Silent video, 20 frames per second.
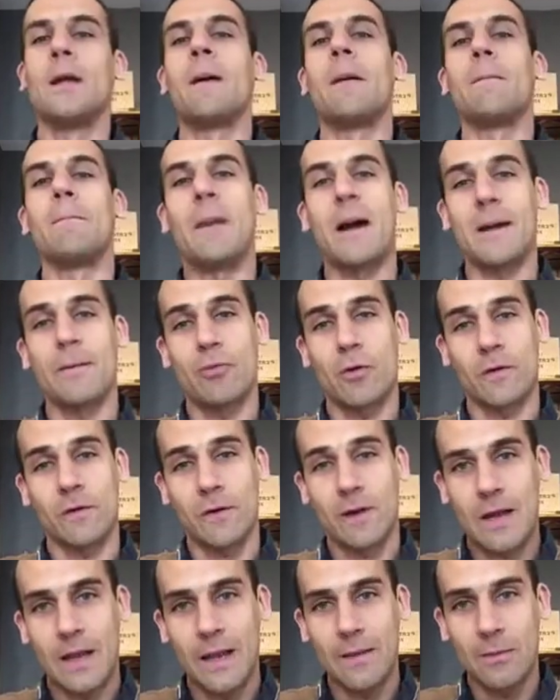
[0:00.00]
My brother
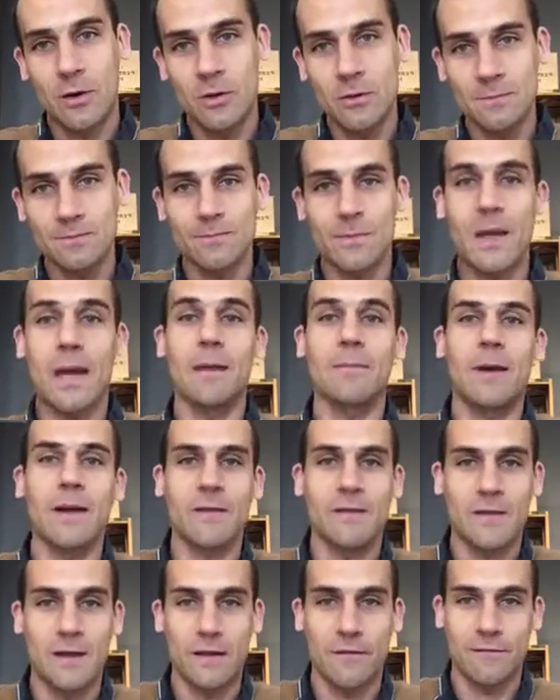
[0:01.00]
Clément and
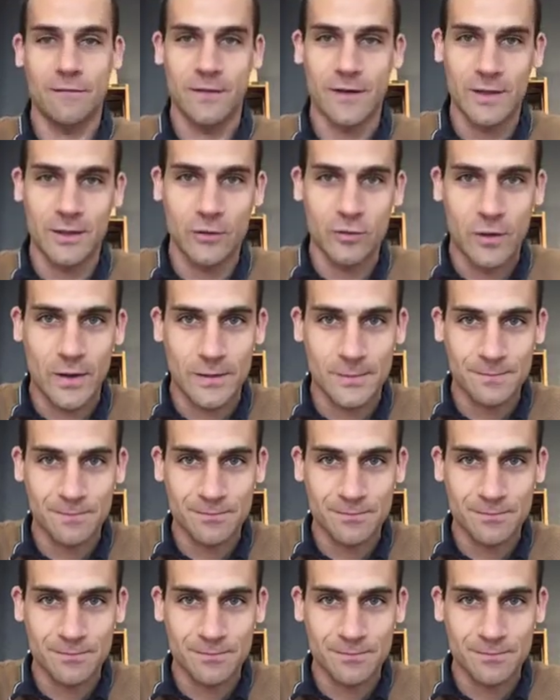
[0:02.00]
myself, Antoine.